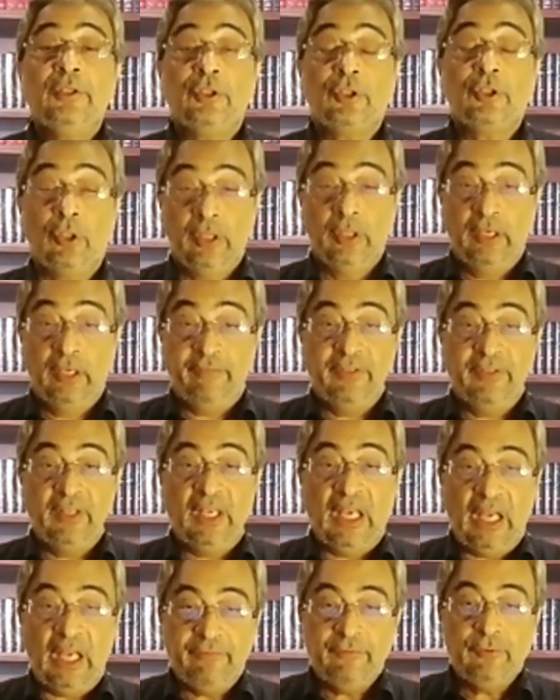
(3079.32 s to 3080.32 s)
So if
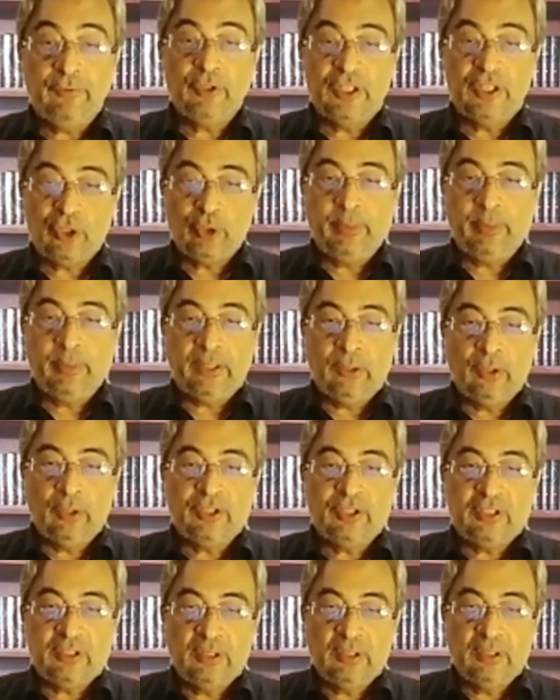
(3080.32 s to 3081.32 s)
they have to disobey
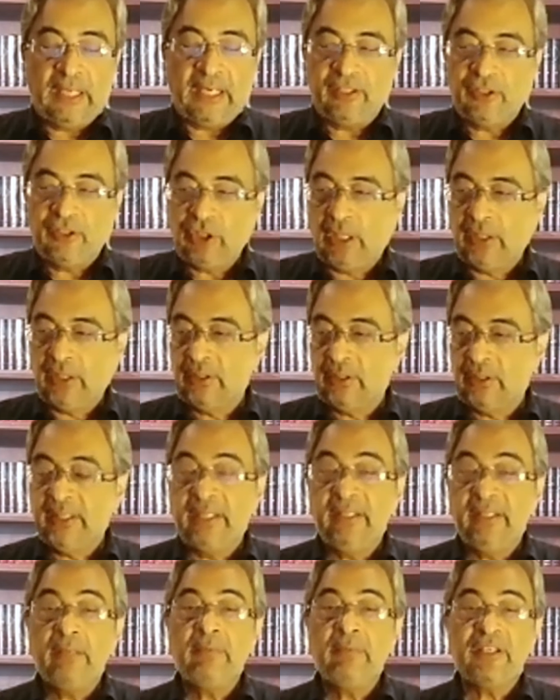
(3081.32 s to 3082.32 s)
that charter,
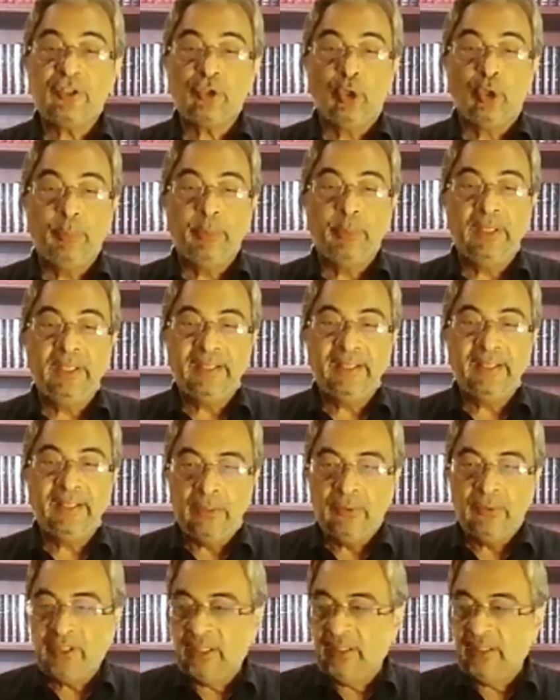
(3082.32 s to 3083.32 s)
then they must openly
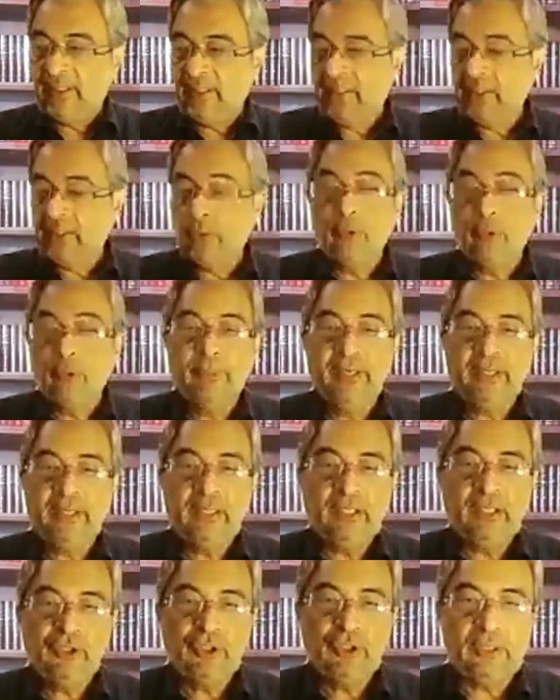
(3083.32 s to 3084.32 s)
announce that they're going to break
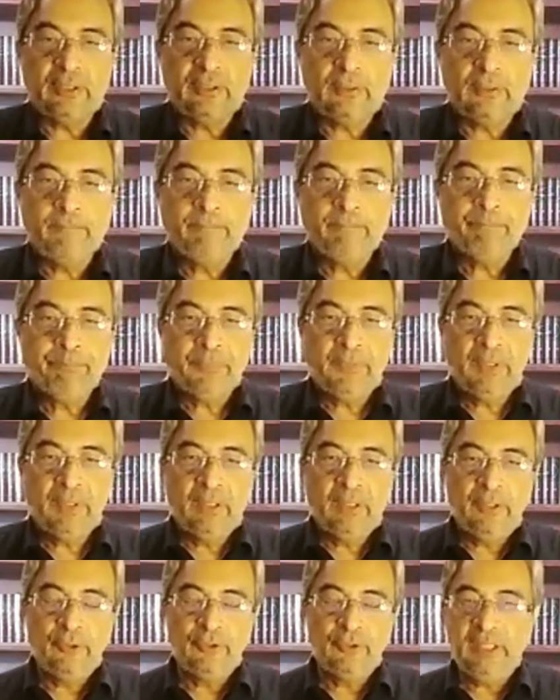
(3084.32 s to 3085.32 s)
that charter.
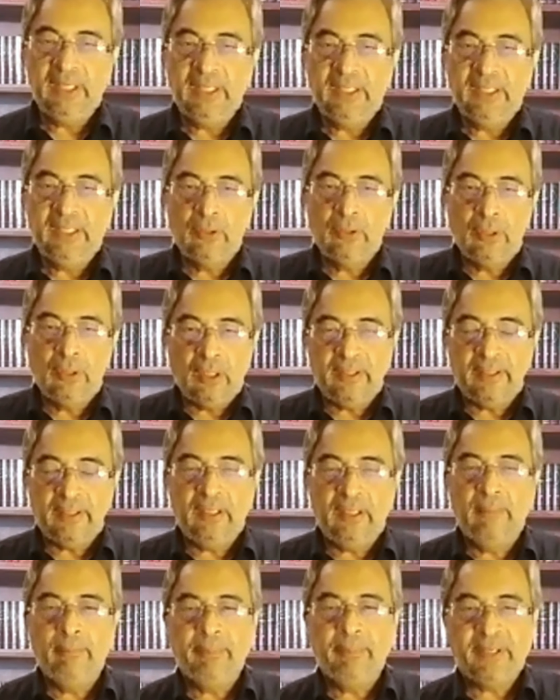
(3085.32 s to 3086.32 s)
You see, it's
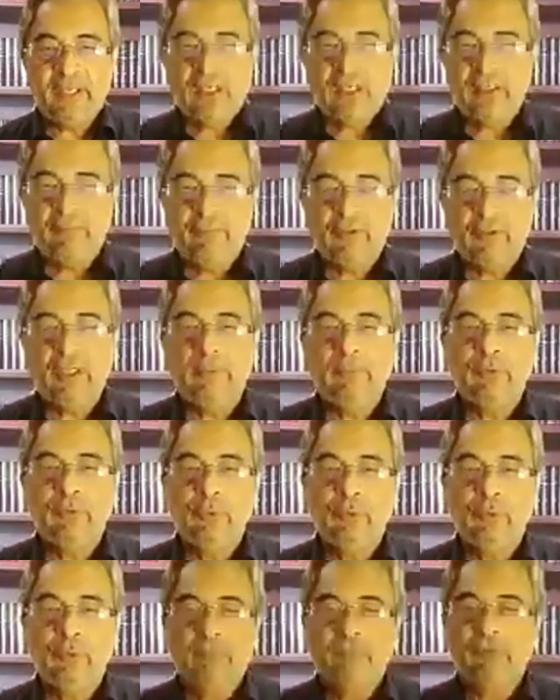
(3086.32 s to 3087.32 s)
not imperative for them
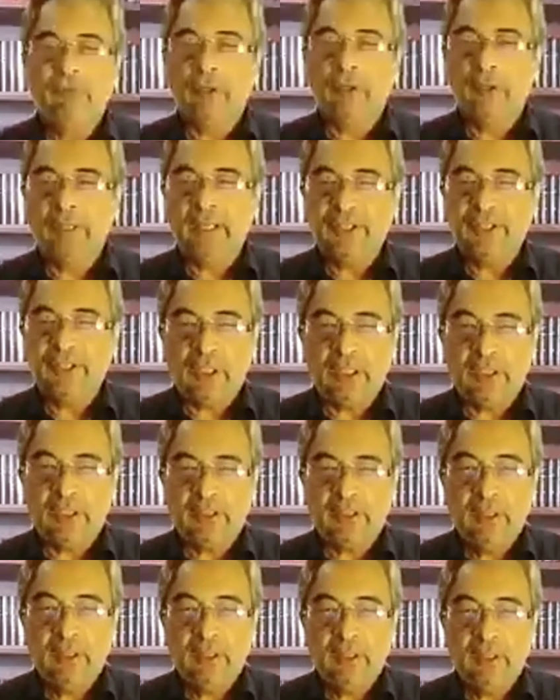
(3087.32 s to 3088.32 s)
to follow that
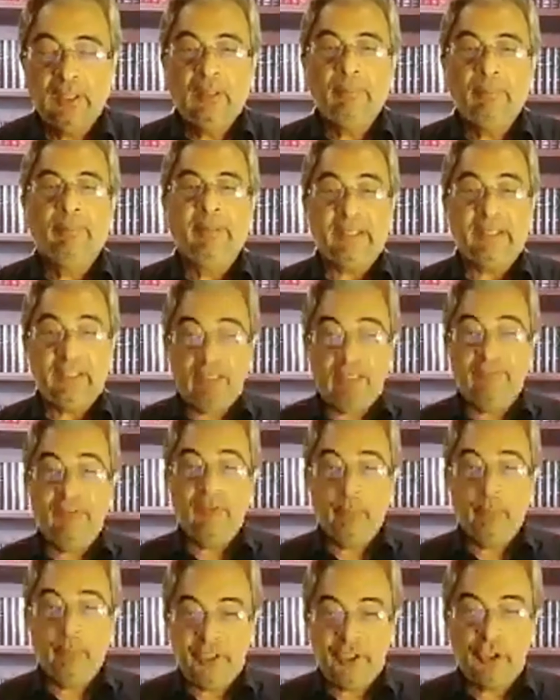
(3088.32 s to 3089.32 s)
charter. But
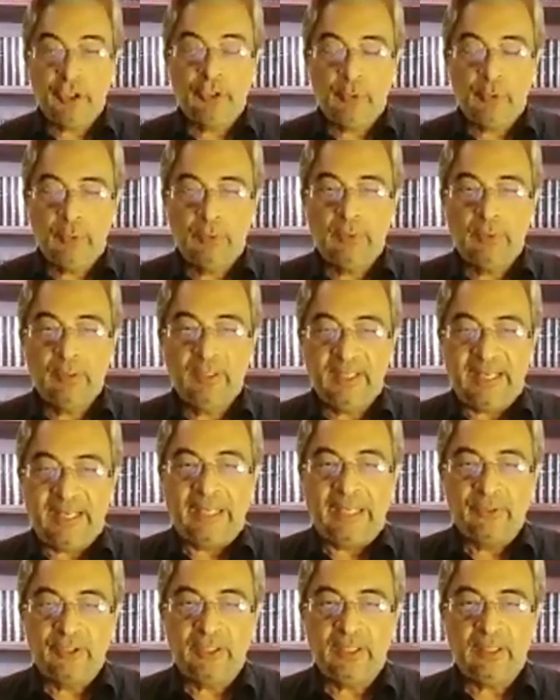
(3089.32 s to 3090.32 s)
if they wish to
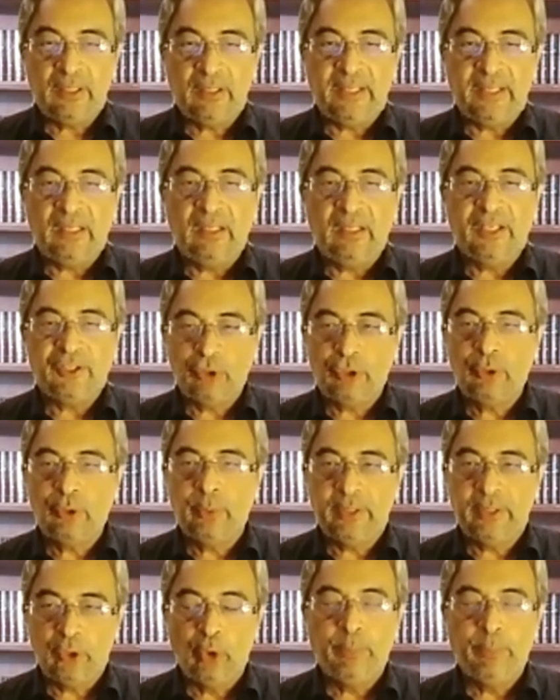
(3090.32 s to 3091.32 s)
denounce it, then they should
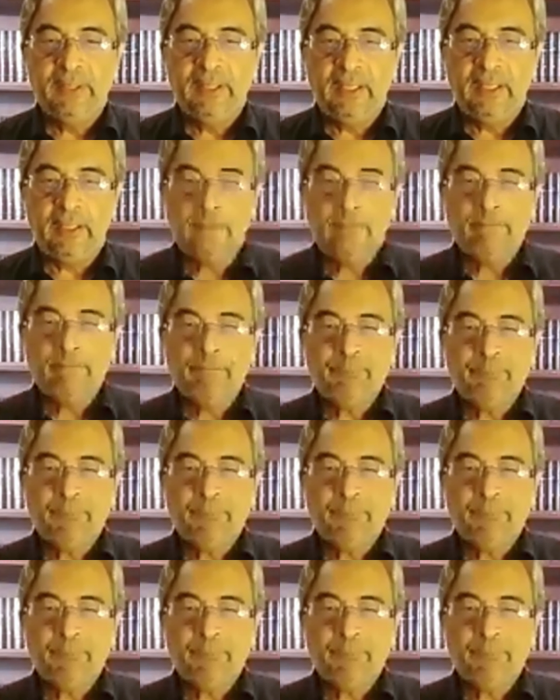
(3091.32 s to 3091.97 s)
do it openly.